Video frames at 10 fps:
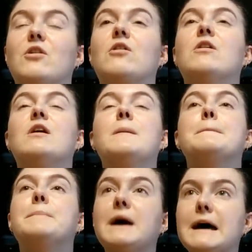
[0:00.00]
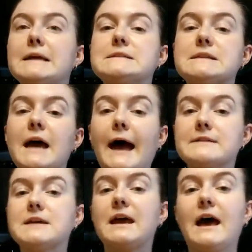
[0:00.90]
all. But
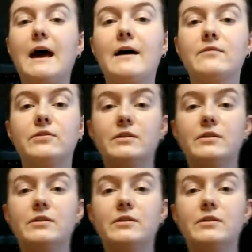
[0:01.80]
as I have